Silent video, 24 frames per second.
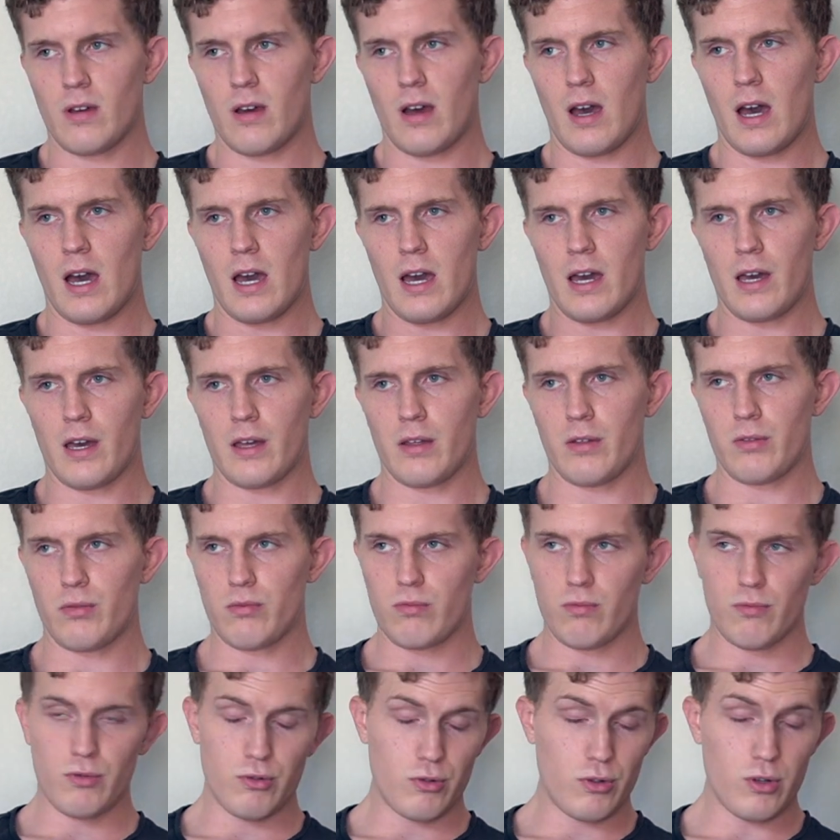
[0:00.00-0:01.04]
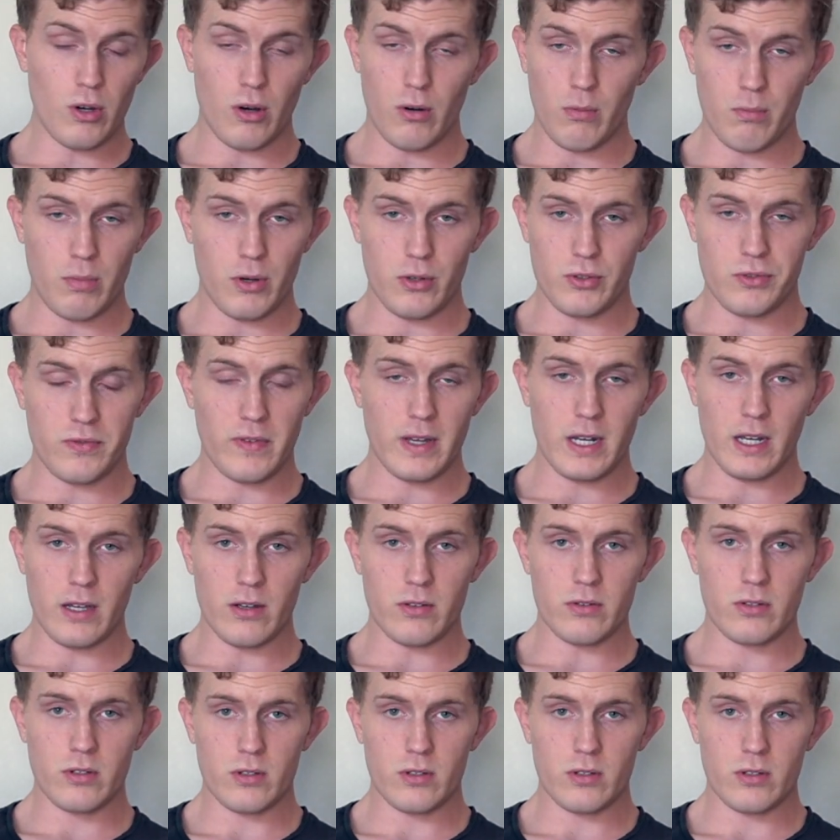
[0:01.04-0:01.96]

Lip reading: I don't post videos.